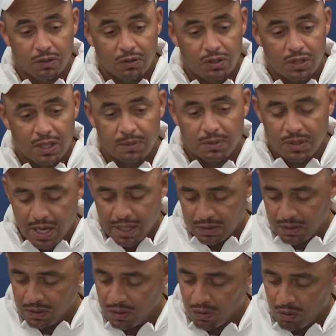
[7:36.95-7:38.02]
You know, James
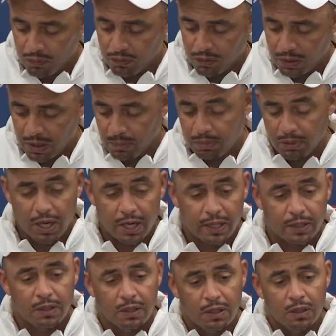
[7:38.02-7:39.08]
Jackson, hopefully
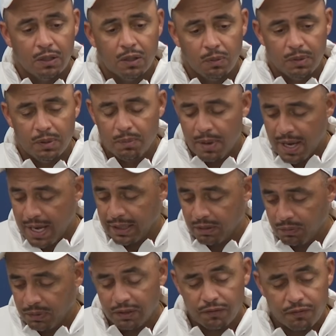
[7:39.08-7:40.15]
Brian will be
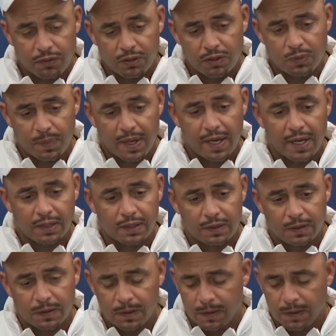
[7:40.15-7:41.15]
back, and we get Furnish back